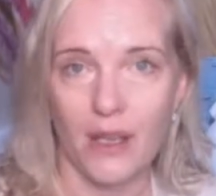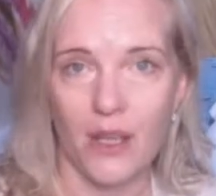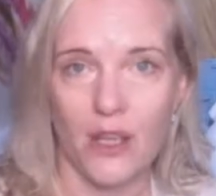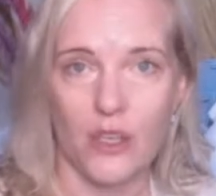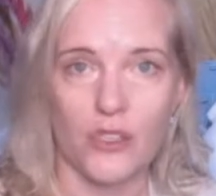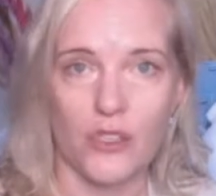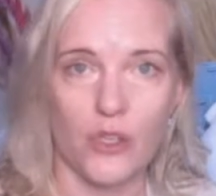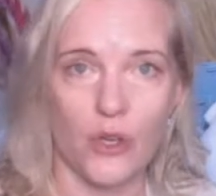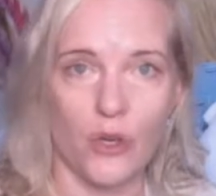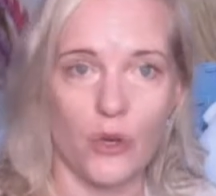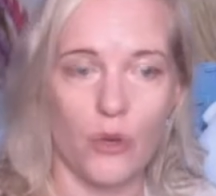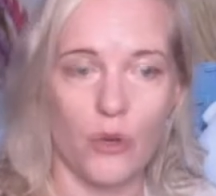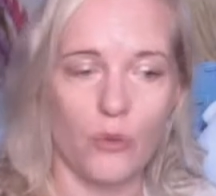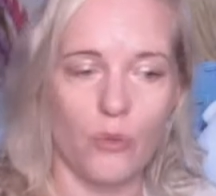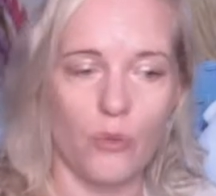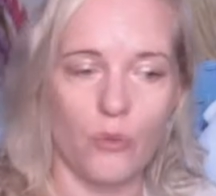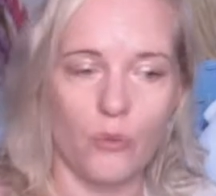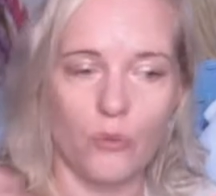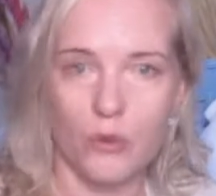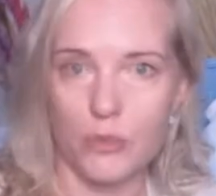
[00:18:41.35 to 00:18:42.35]
So
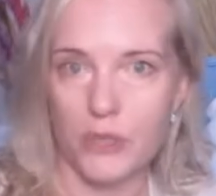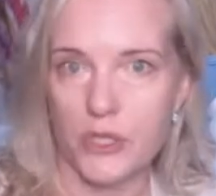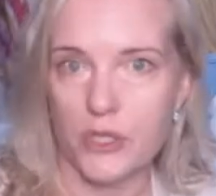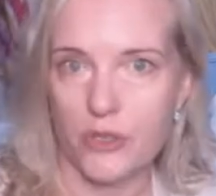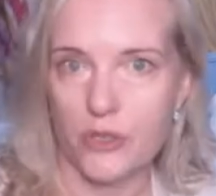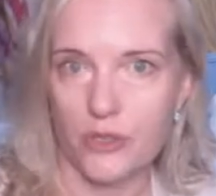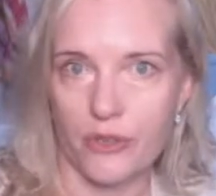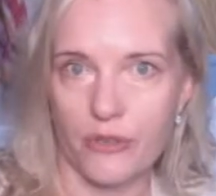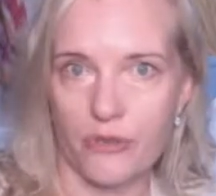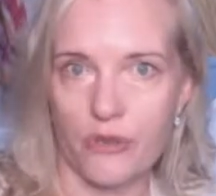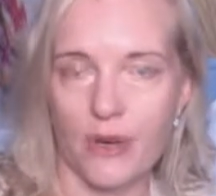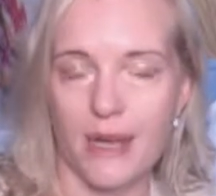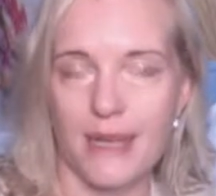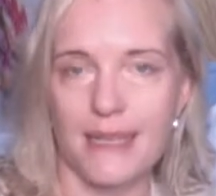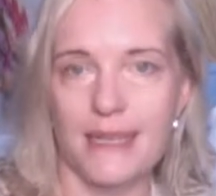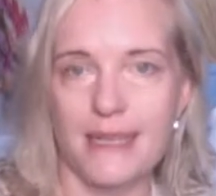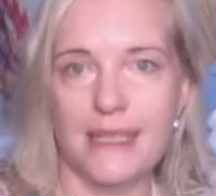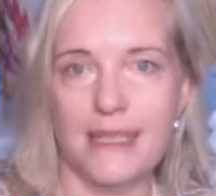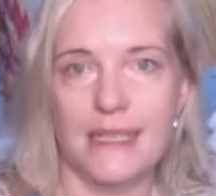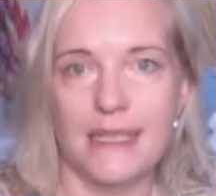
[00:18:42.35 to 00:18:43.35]
rheumatoid
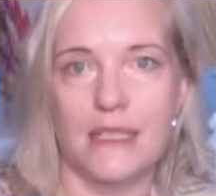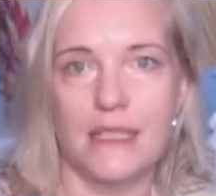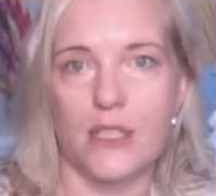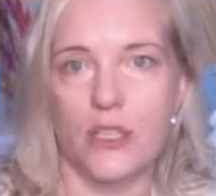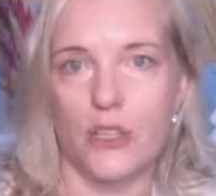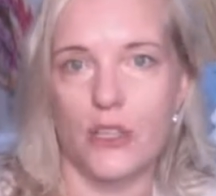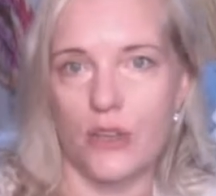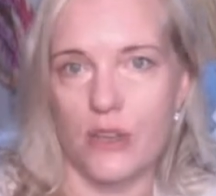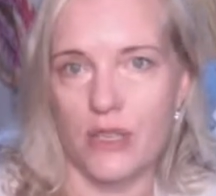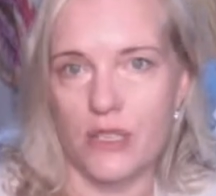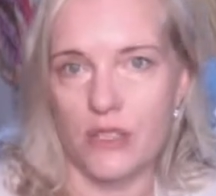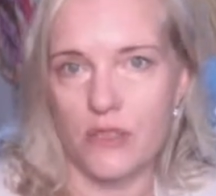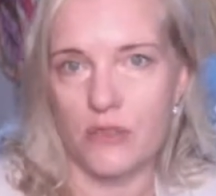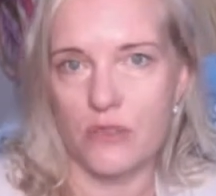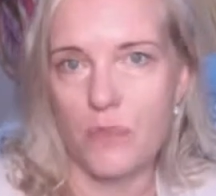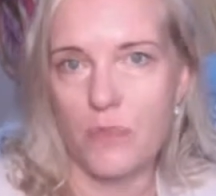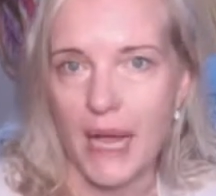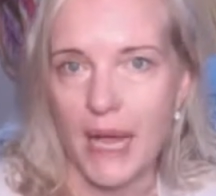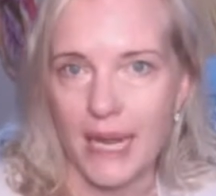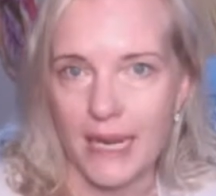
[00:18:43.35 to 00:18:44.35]
arthritis, there's
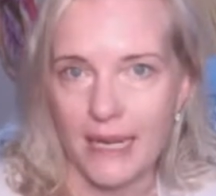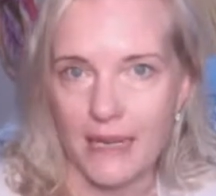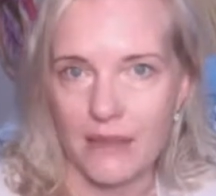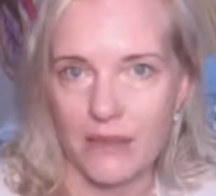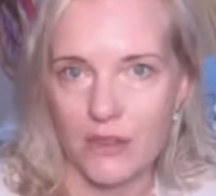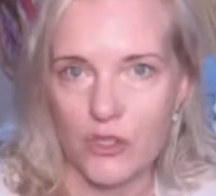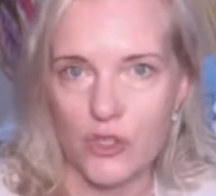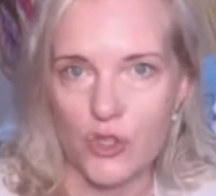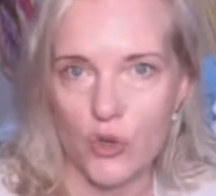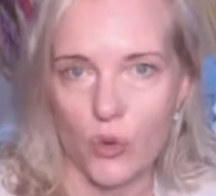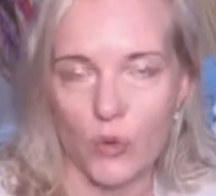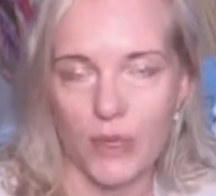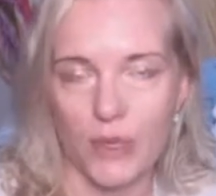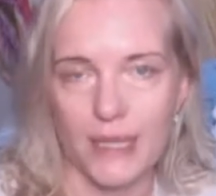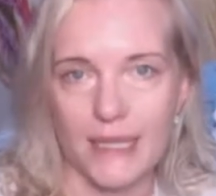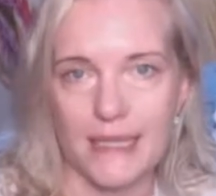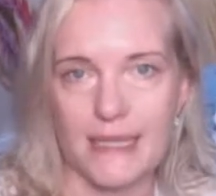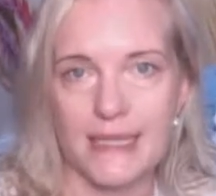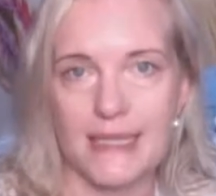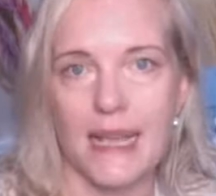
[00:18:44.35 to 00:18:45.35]
pain in the
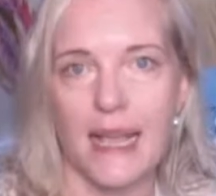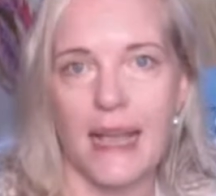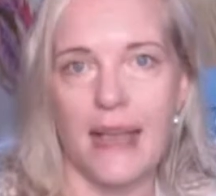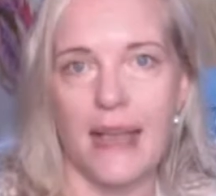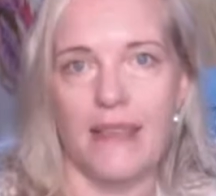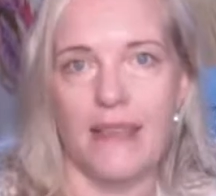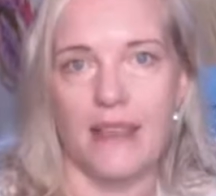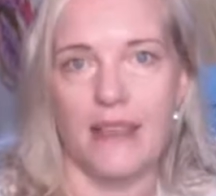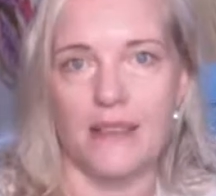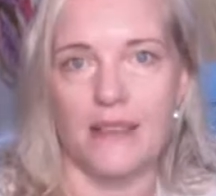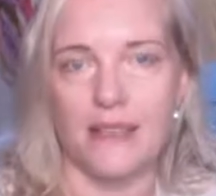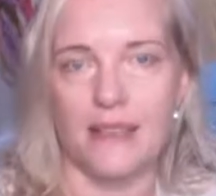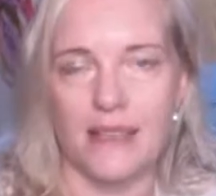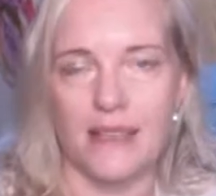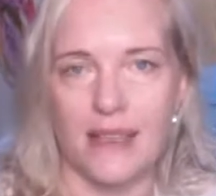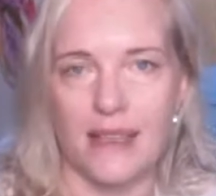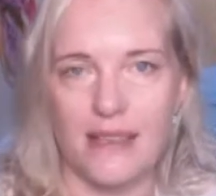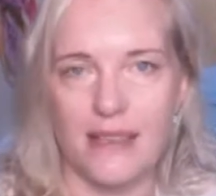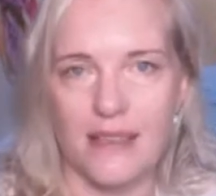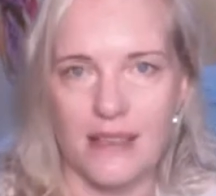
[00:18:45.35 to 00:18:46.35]
joints, there's
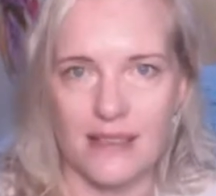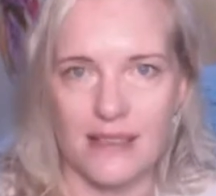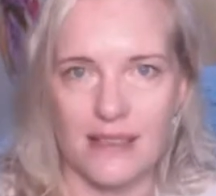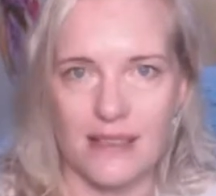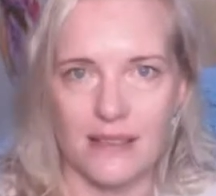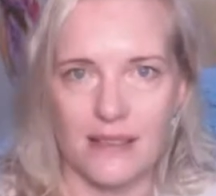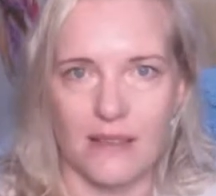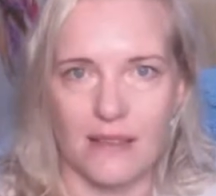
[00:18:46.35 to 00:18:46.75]
this